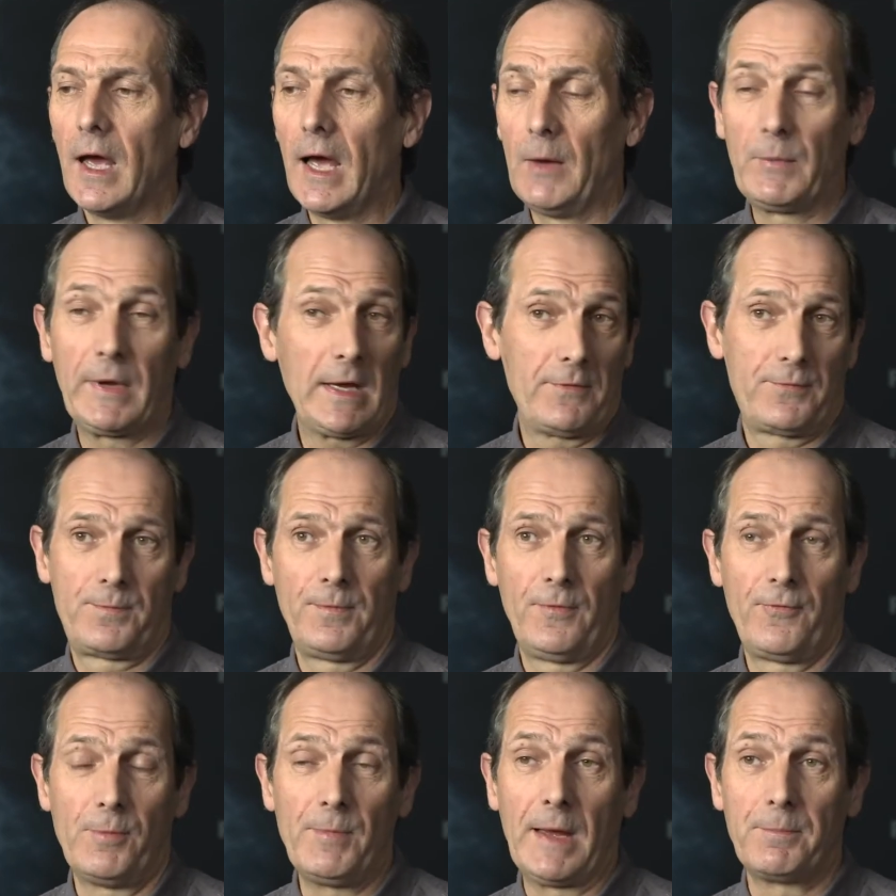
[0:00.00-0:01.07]
And we have,
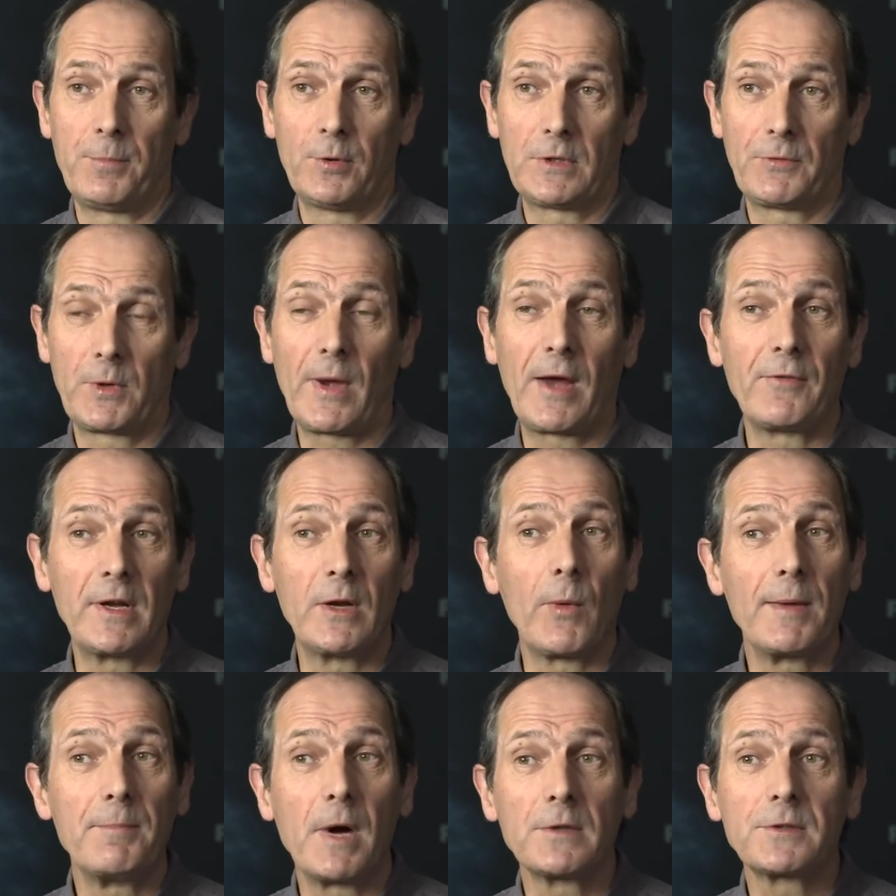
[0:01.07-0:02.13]
from that point of view, in a
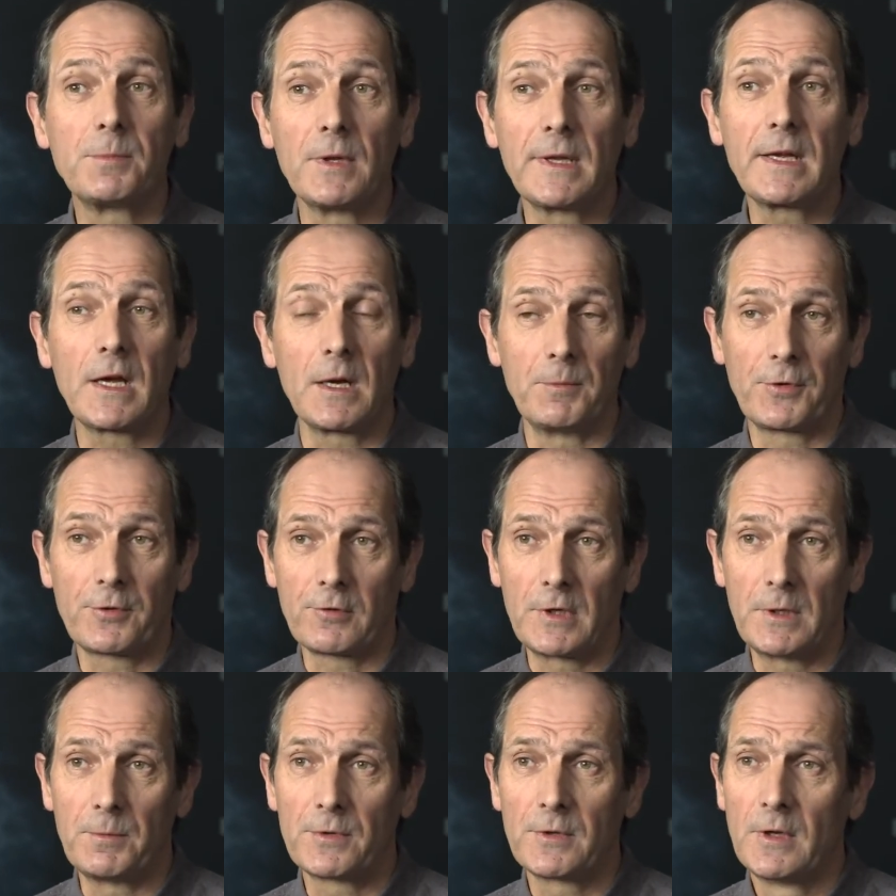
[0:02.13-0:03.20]
way, multiple income
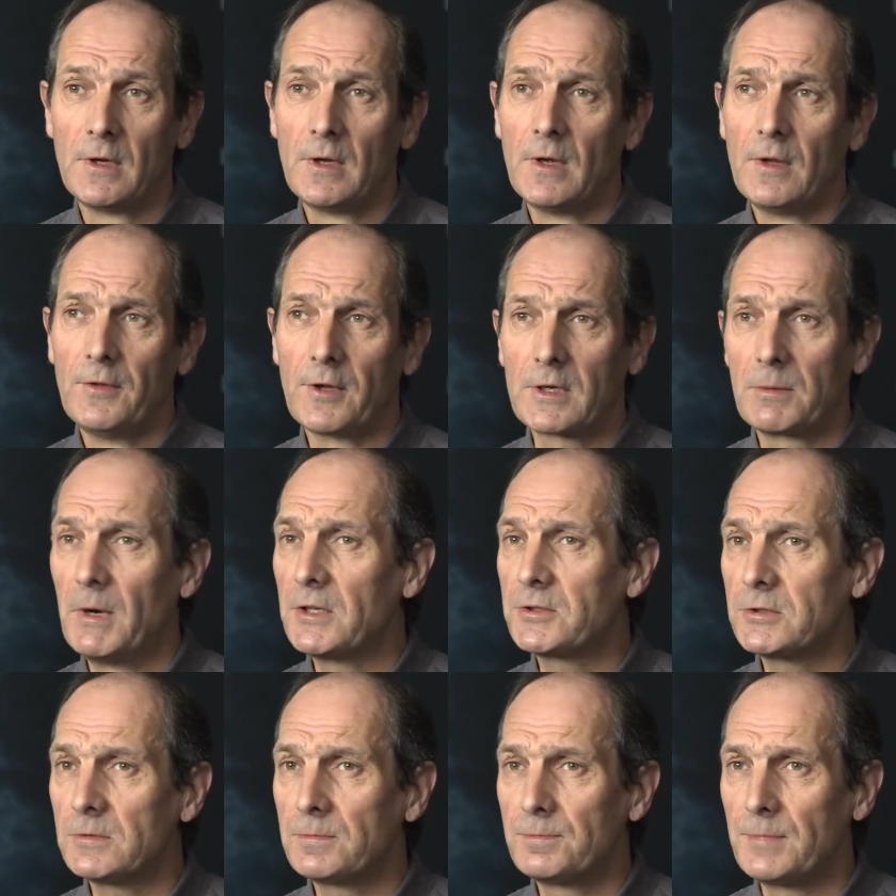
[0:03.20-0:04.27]
streams. The
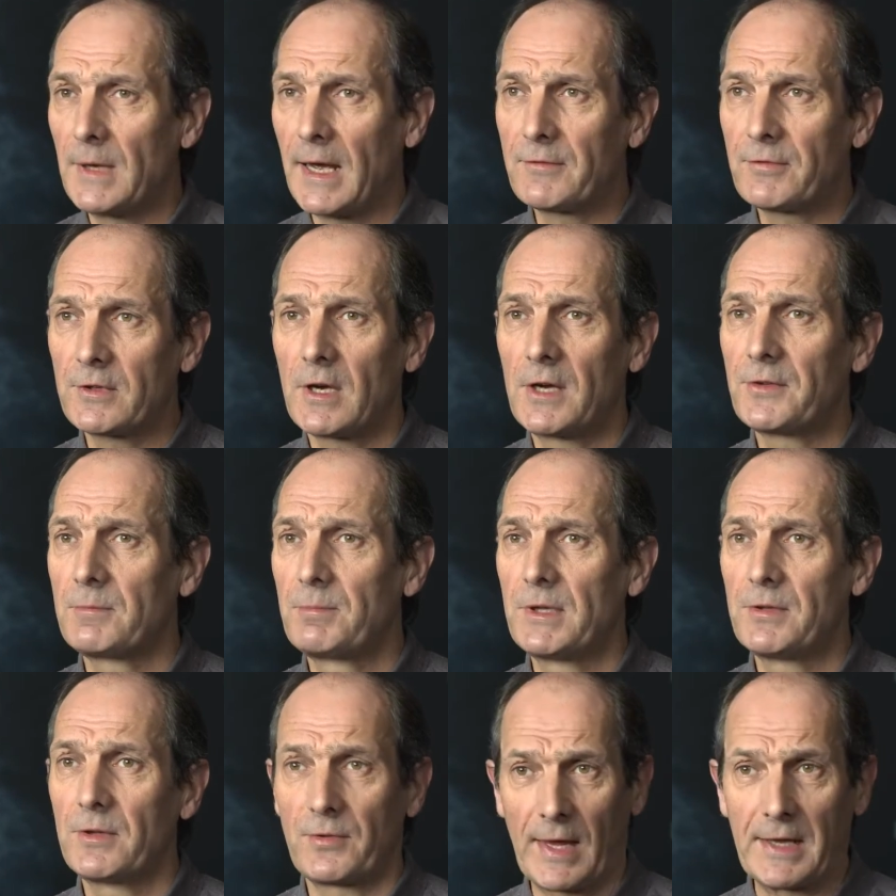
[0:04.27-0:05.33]
commercial advertising
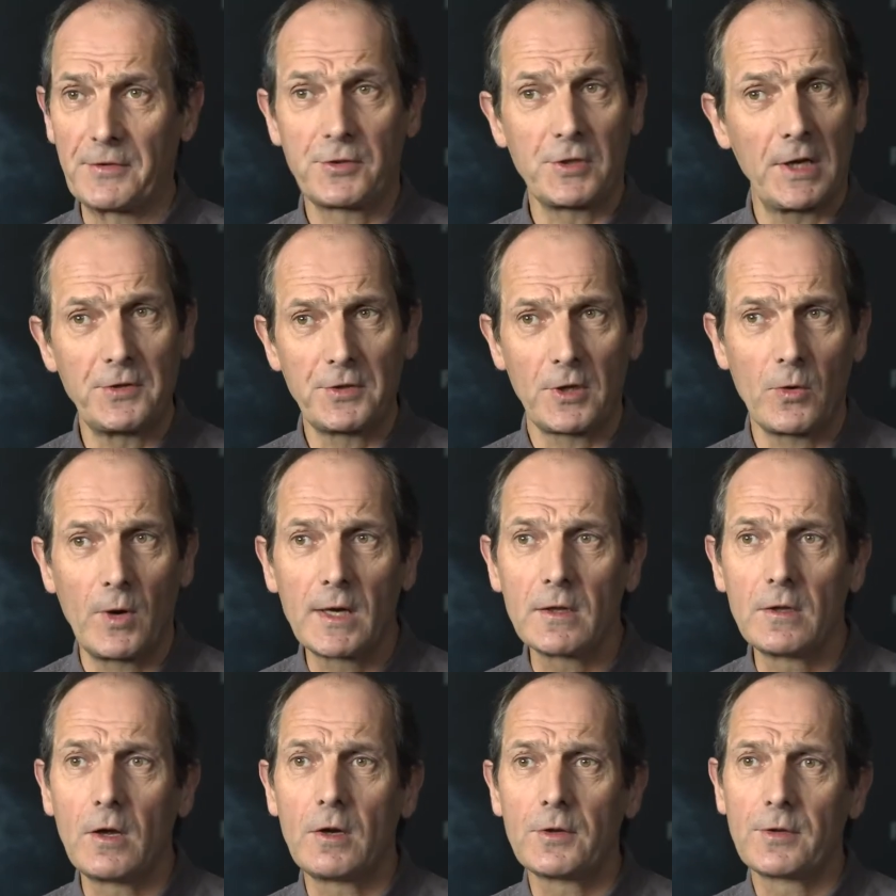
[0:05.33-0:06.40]
business, that's changing quite a
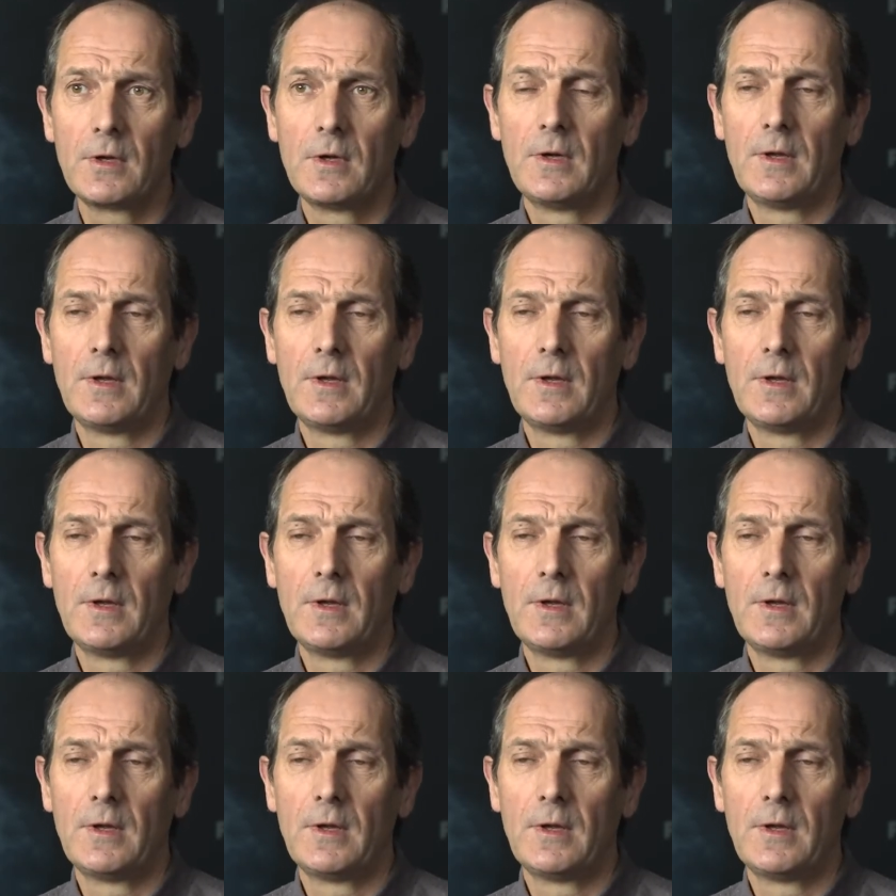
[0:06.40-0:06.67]
lot.